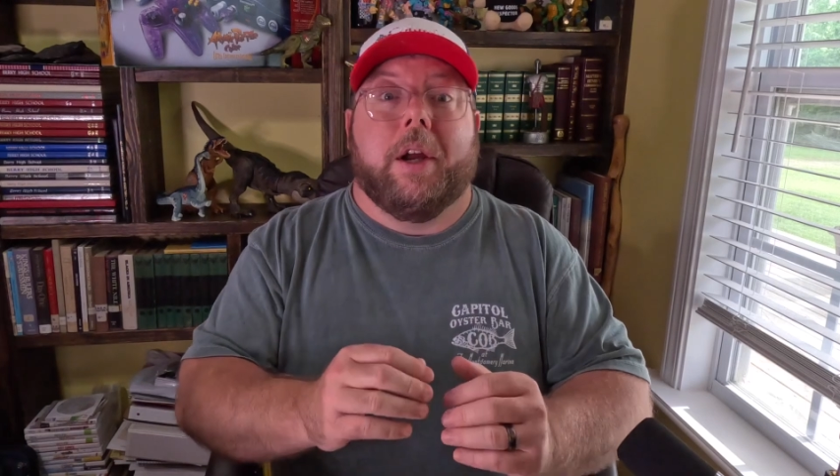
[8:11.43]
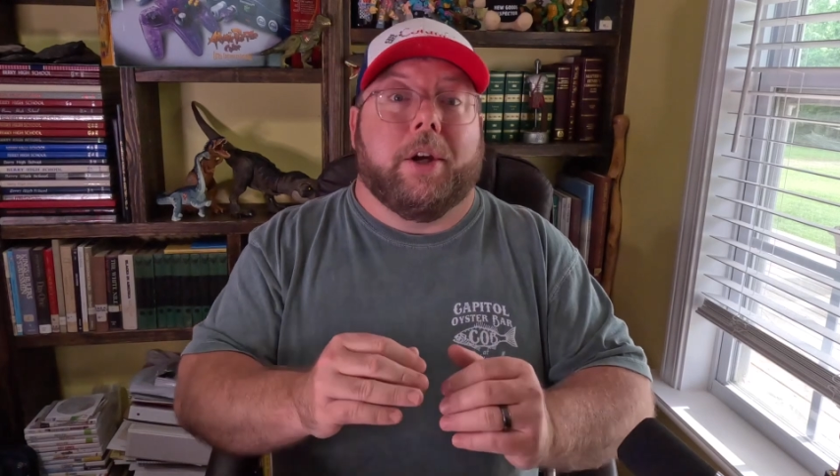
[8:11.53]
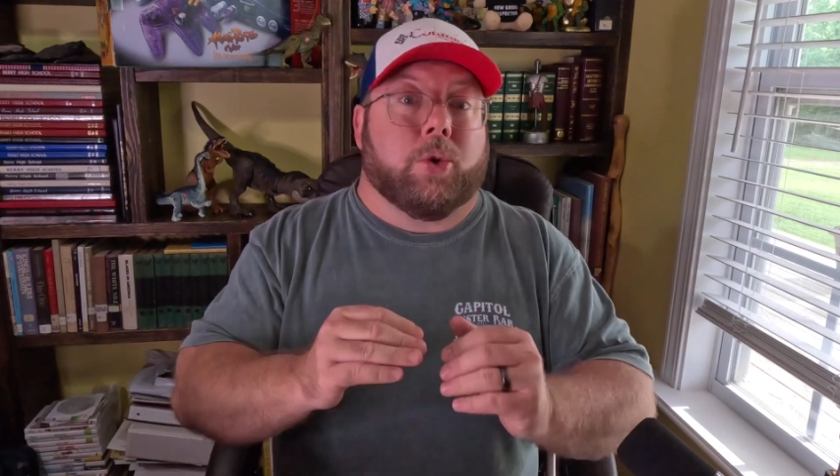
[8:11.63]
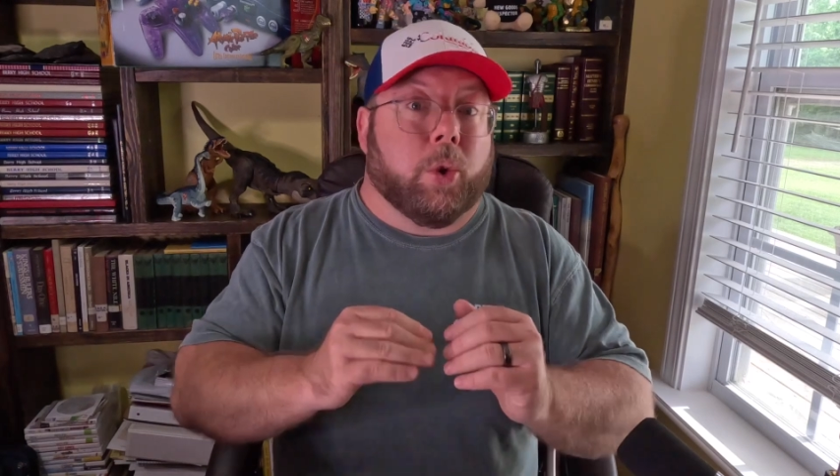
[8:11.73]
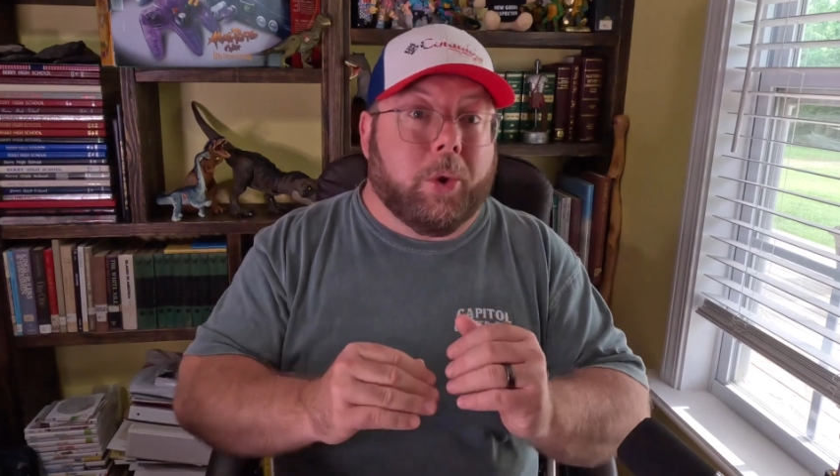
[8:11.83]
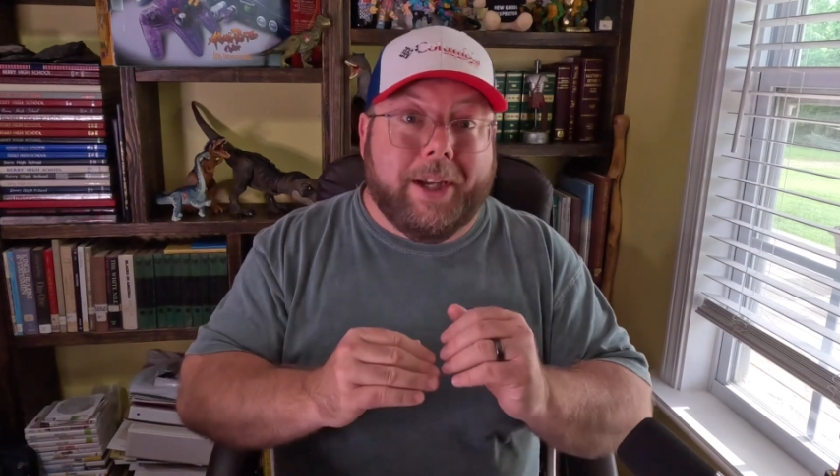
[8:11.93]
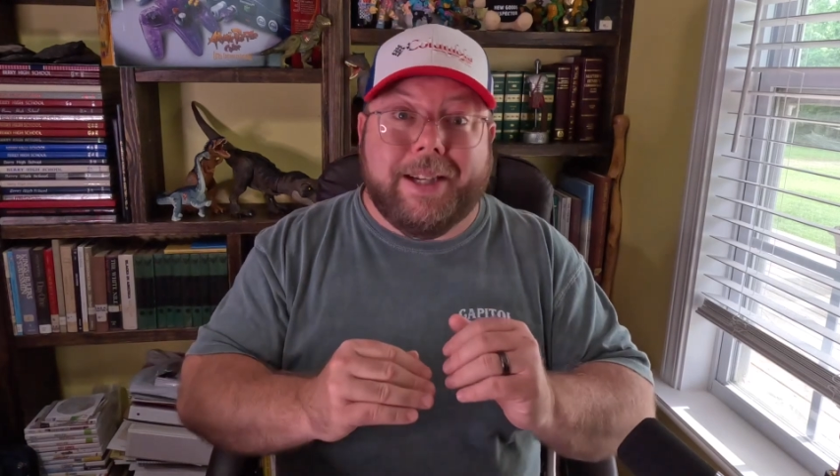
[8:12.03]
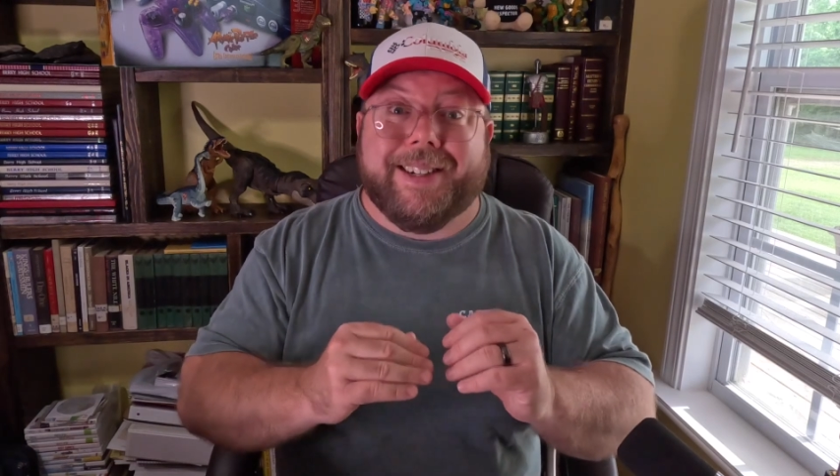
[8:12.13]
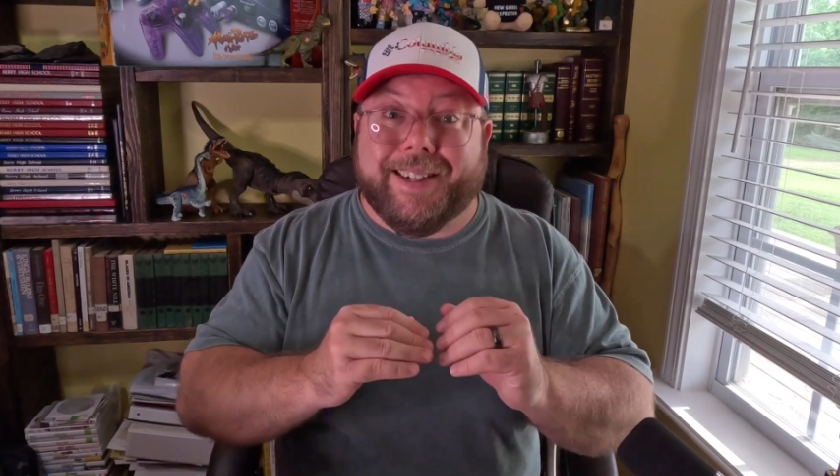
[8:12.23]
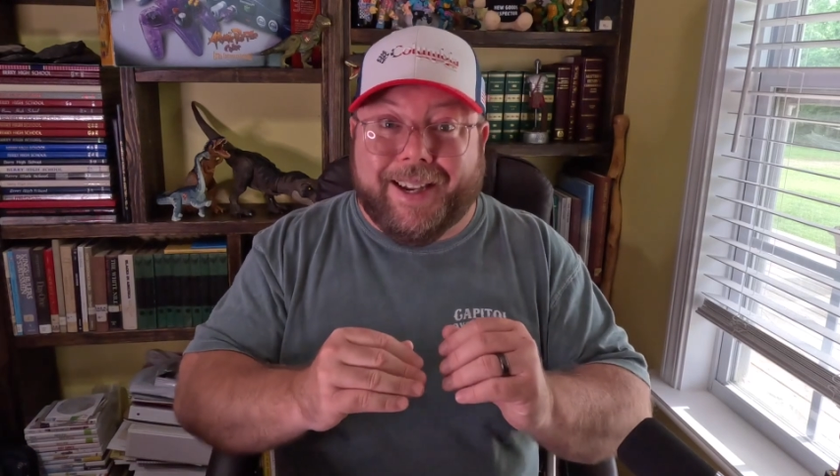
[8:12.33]
It's real
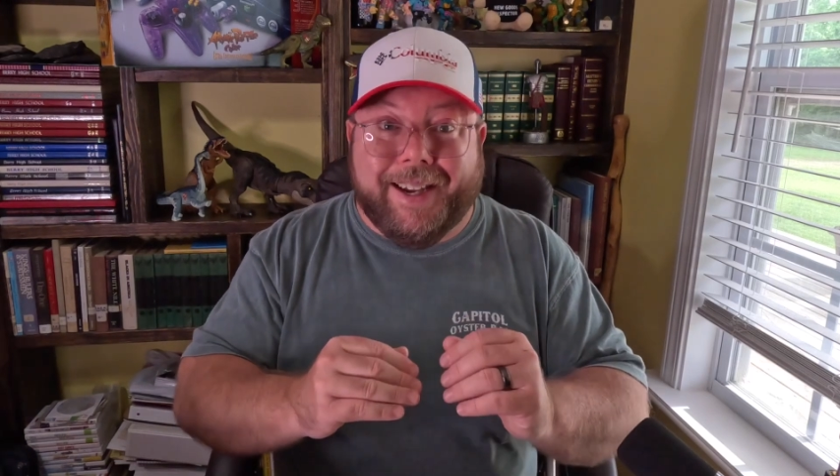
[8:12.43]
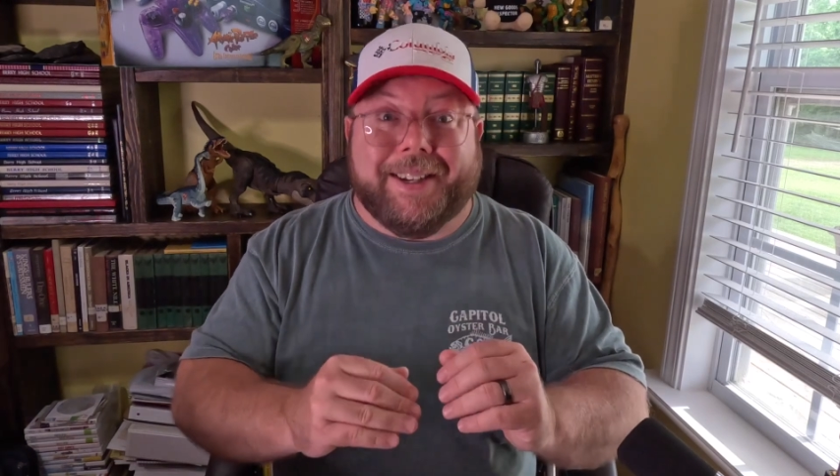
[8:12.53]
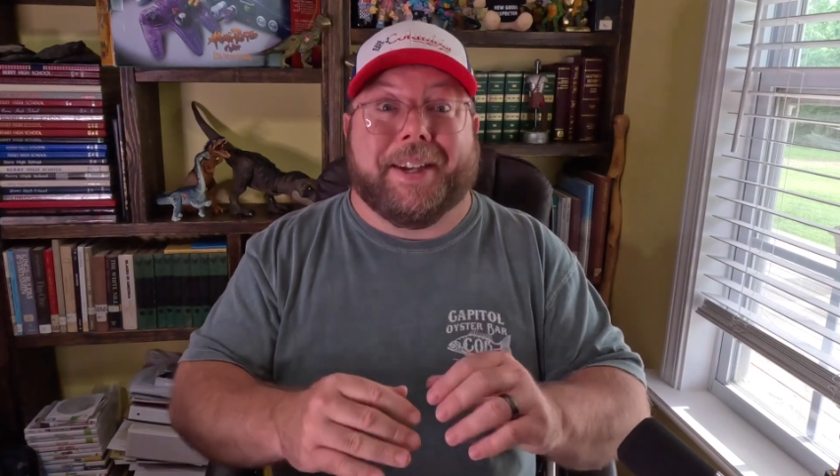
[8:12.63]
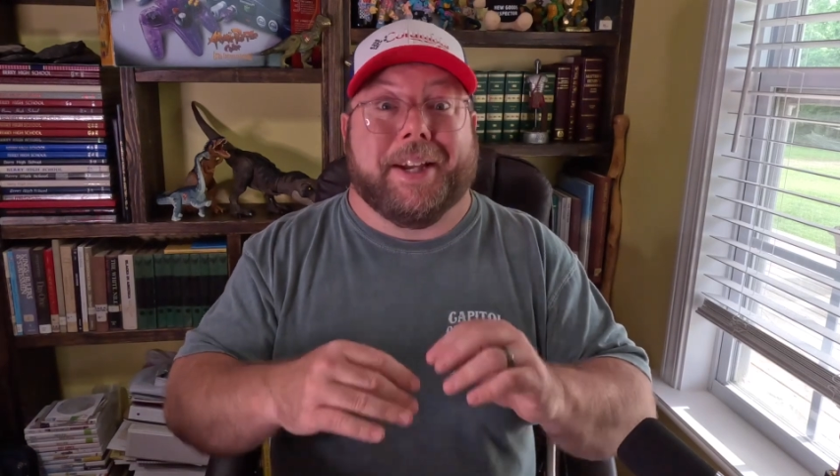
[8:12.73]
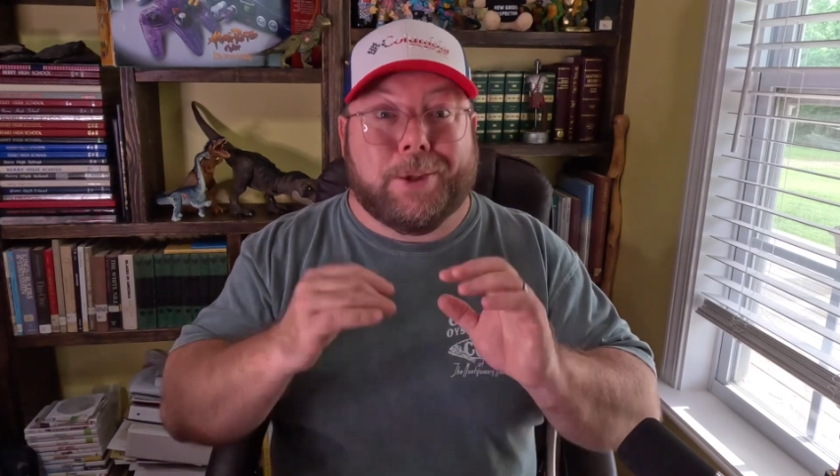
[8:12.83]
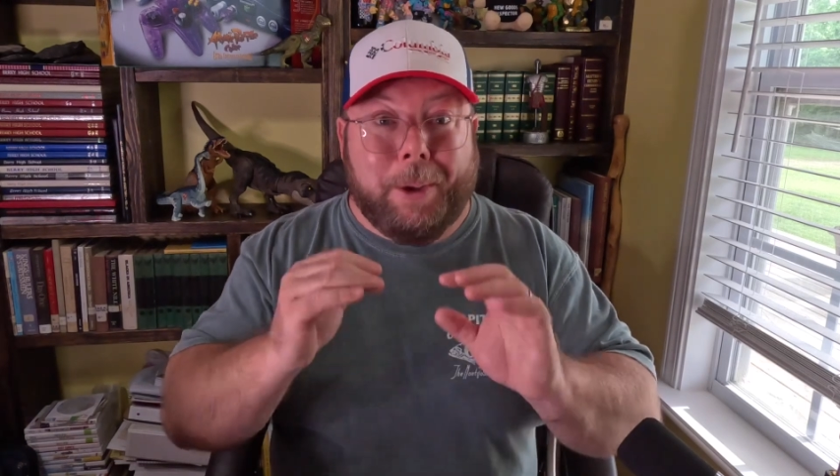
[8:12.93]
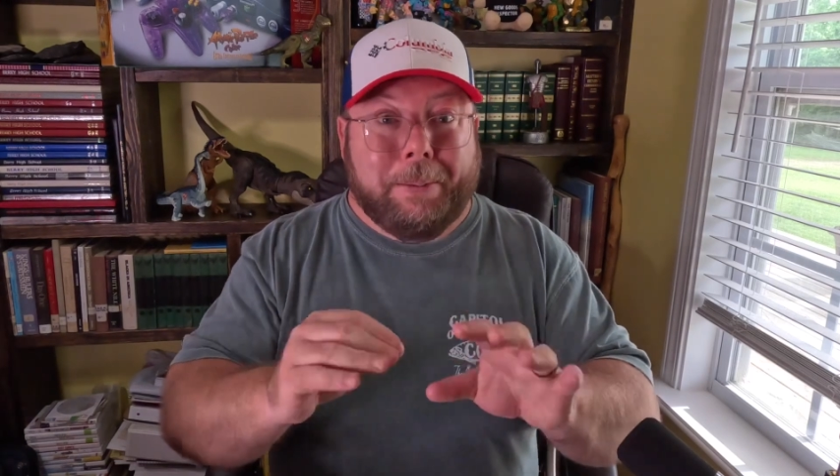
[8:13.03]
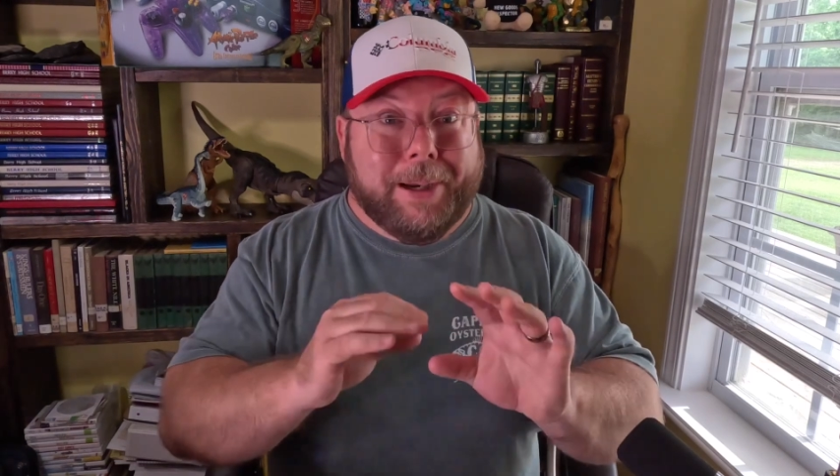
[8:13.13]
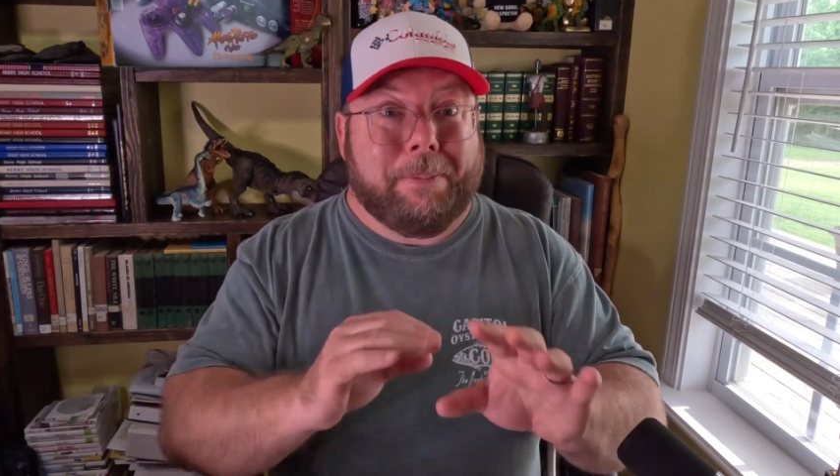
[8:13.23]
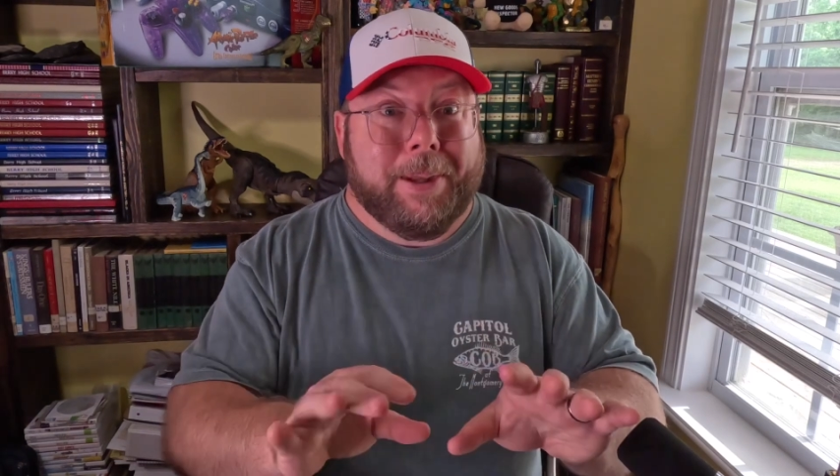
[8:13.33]
easy, again, to get swept up